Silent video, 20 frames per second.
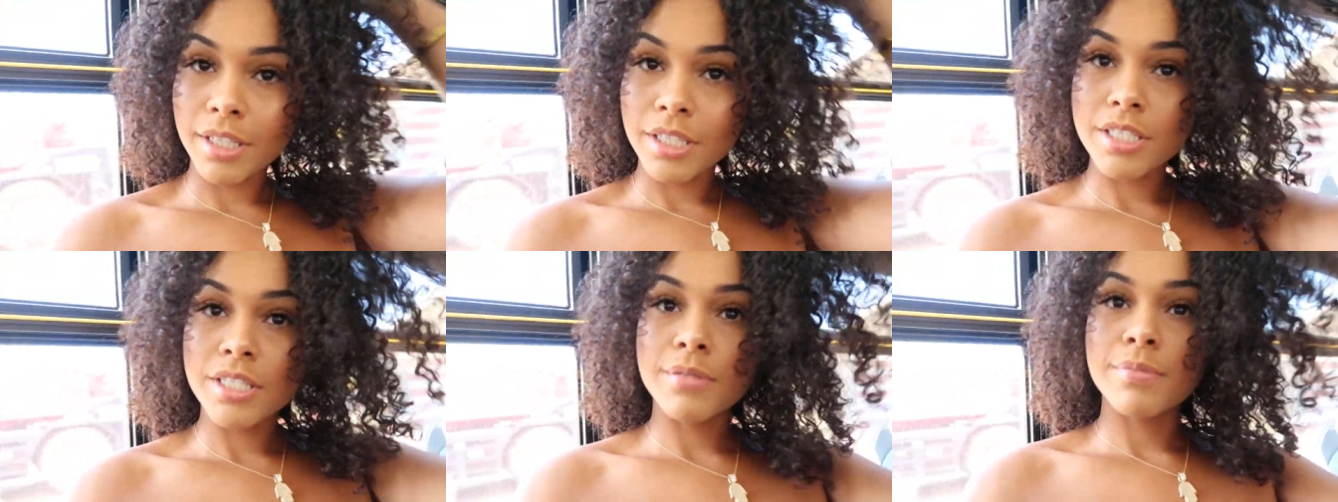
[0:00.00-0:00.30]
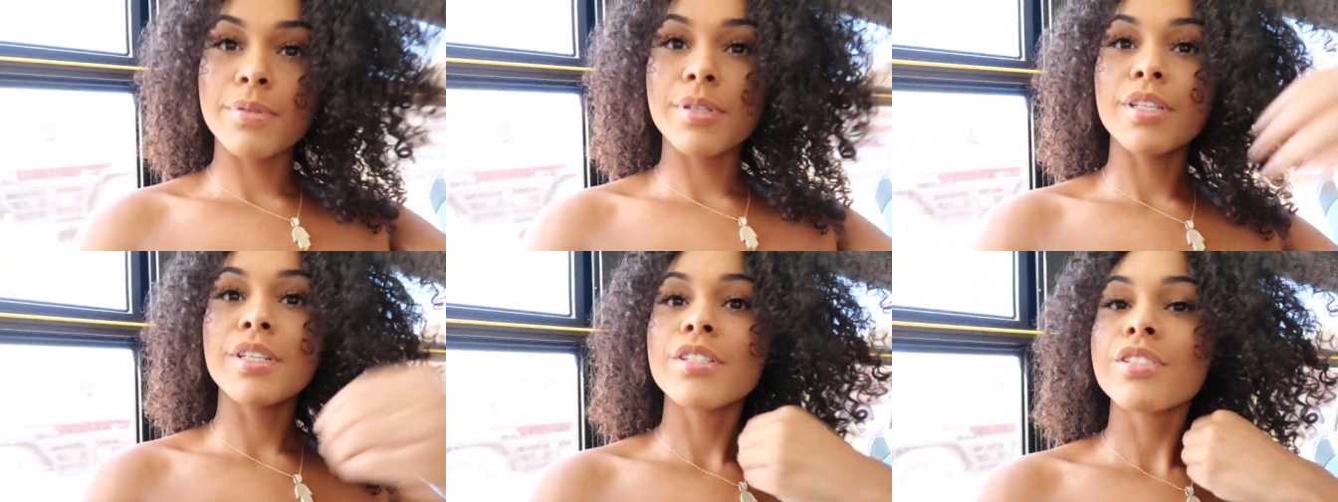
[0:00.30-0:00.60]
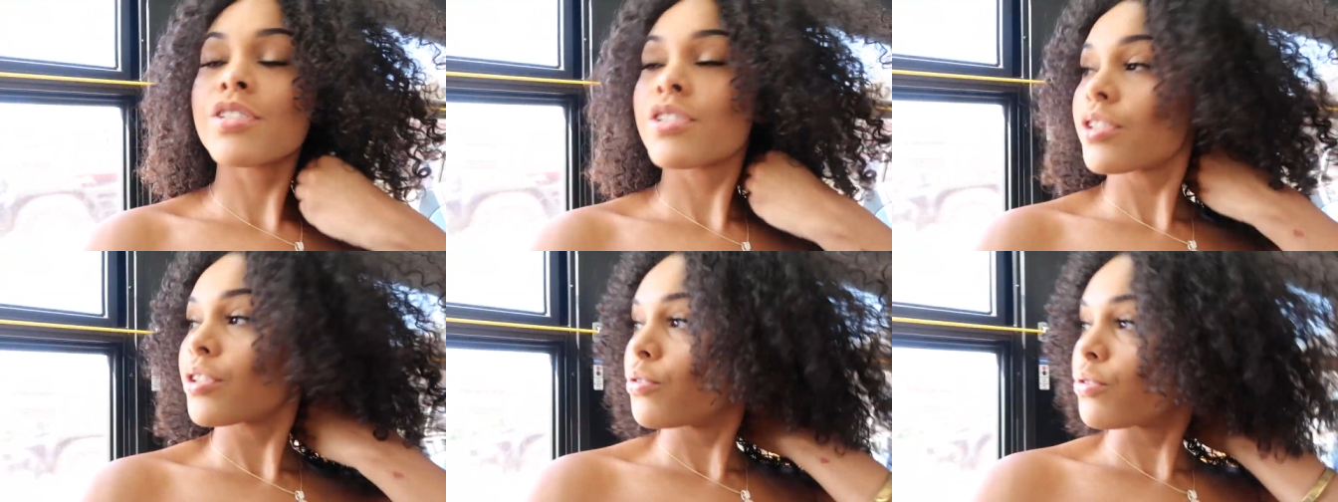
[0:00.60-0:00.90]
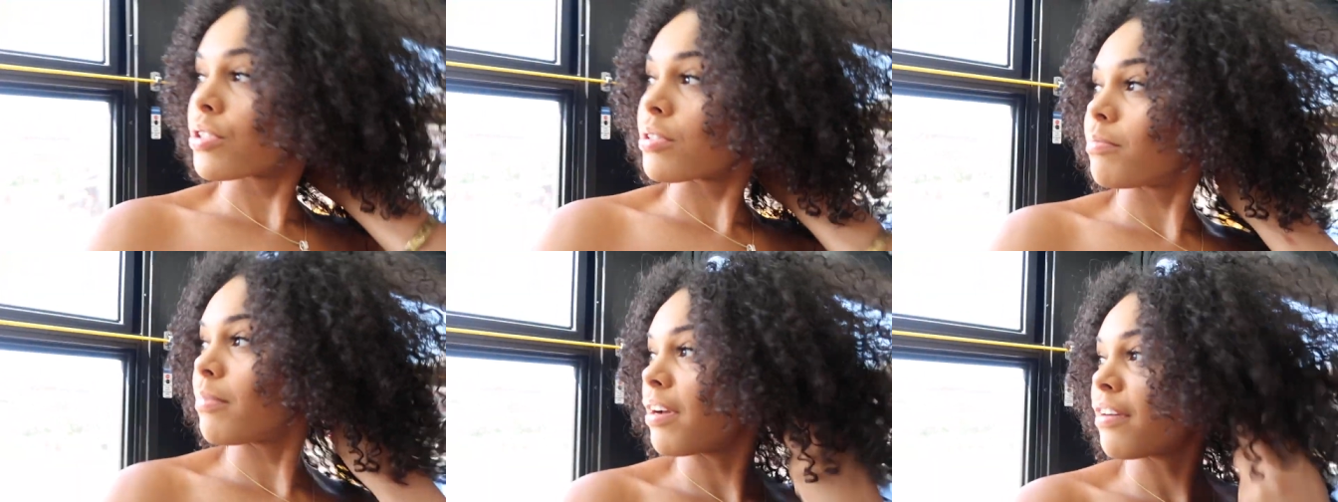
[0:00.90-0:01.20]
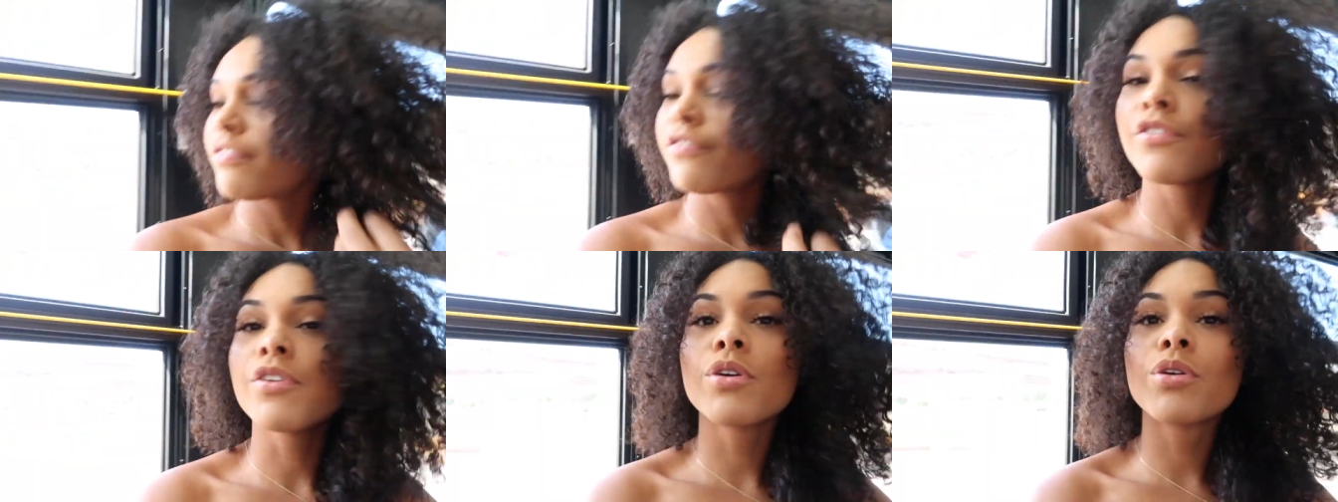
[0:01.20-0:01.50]
in this bitch, using my
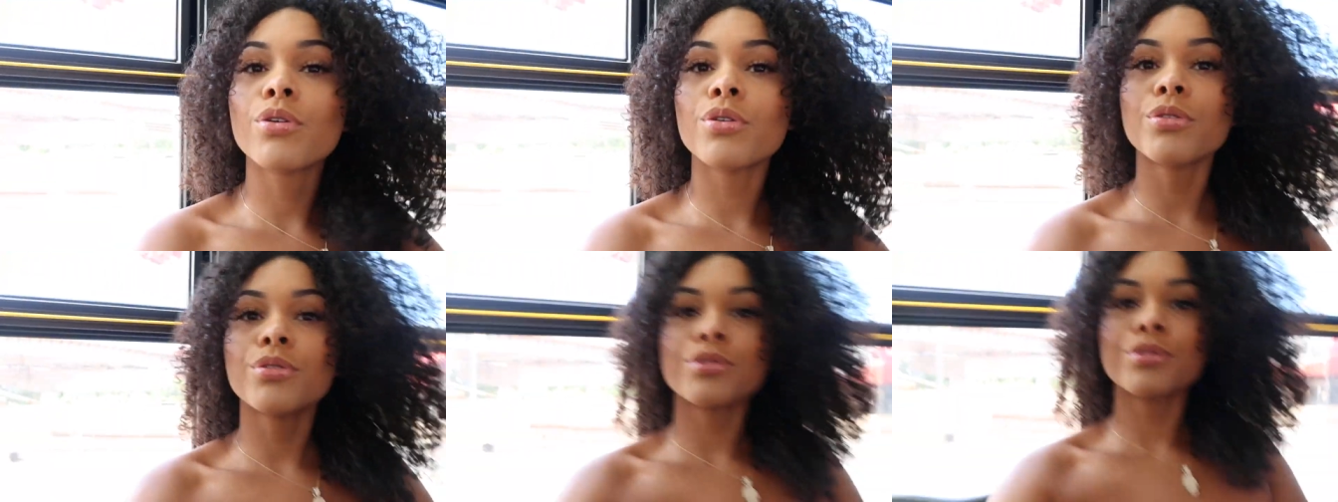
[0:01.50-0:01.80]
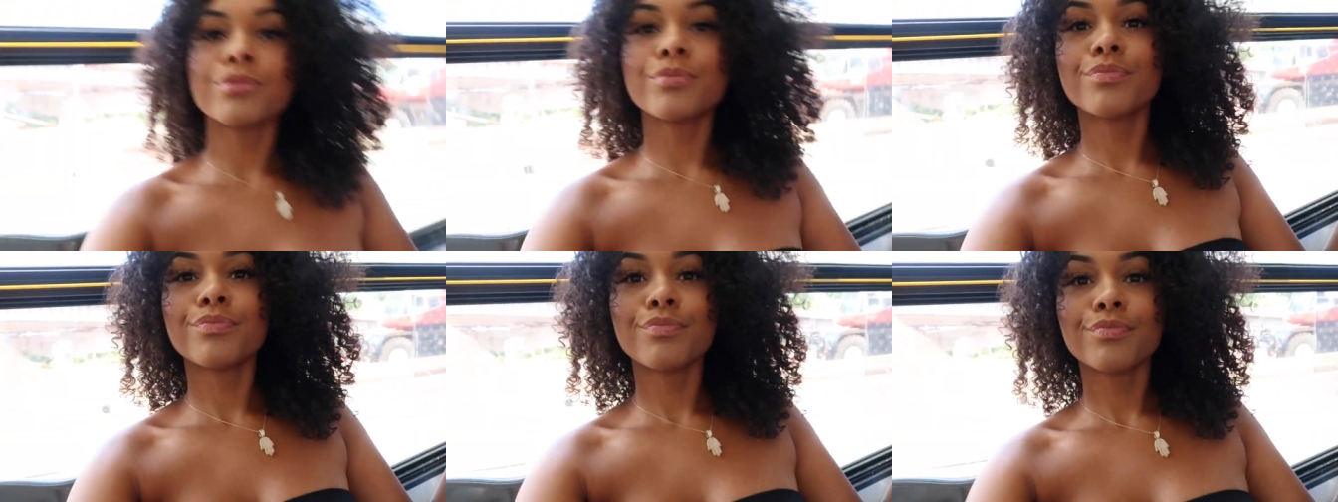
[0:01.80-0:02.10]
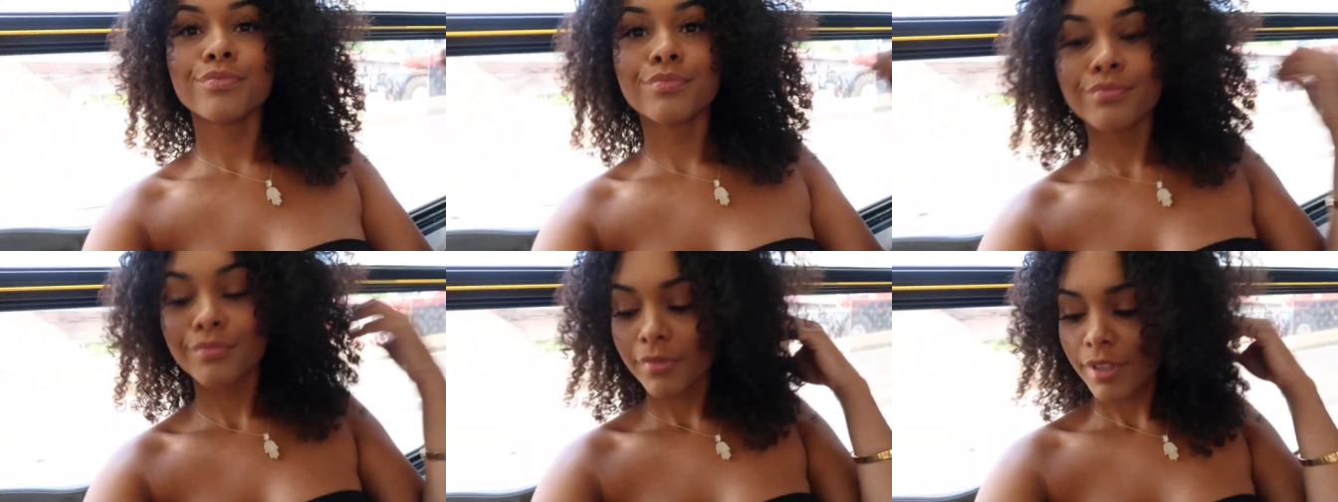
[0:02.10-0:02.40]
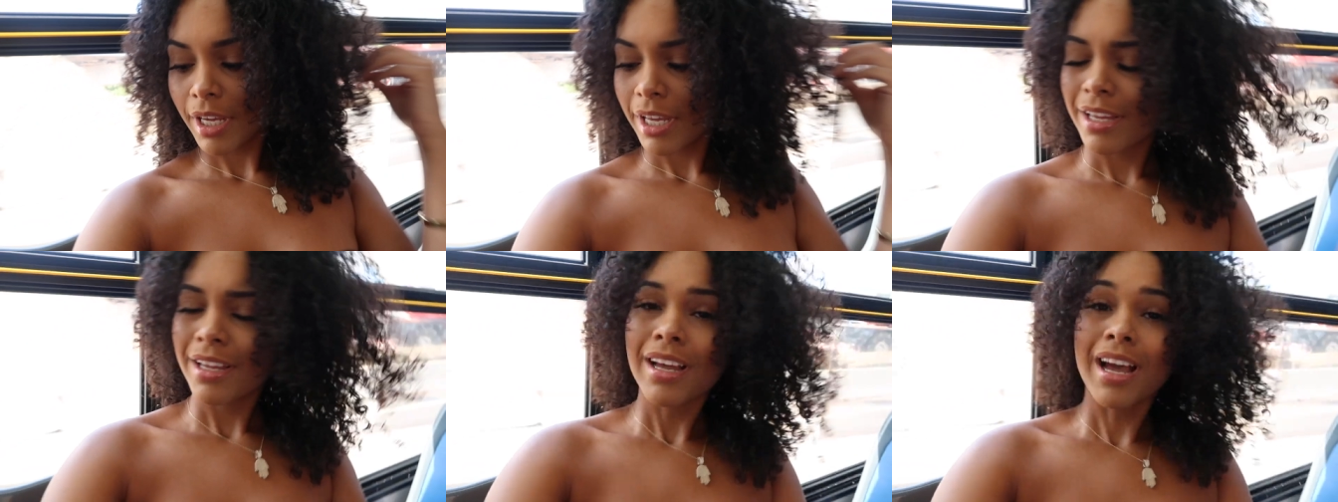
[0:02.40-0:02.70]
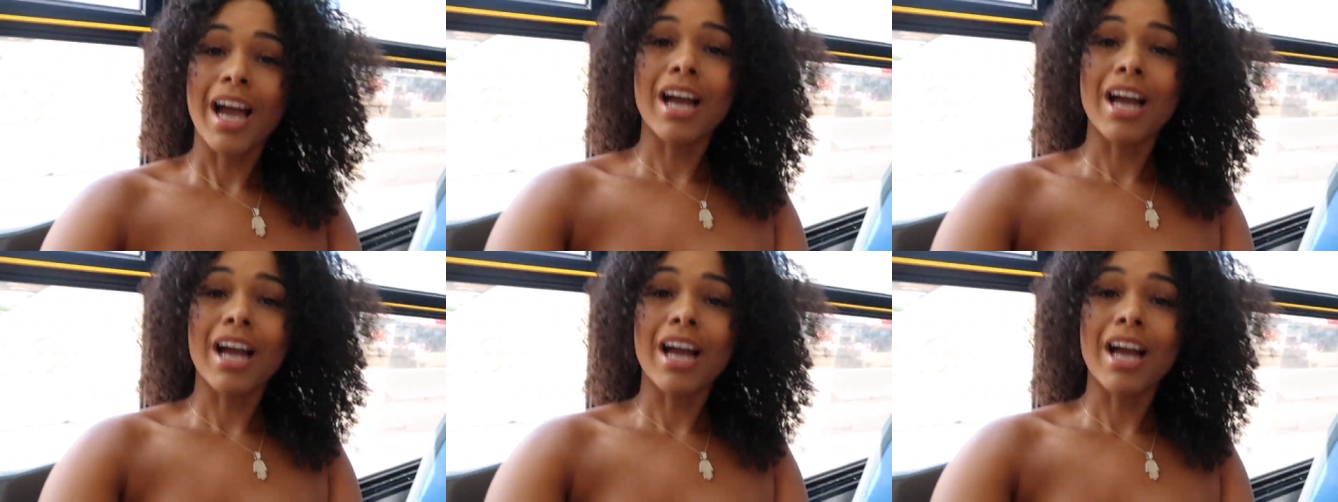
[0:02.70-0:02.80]
phone.